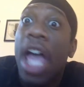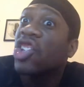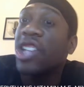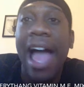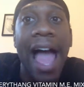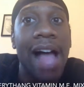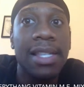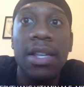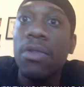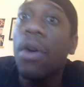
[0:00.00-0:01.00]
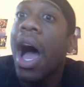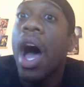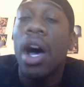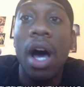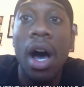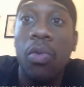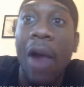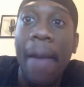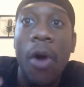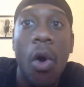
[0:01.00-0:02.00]
Shout out to
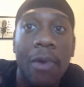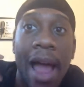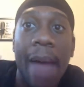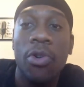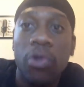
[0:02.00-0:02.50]
Rap on Rap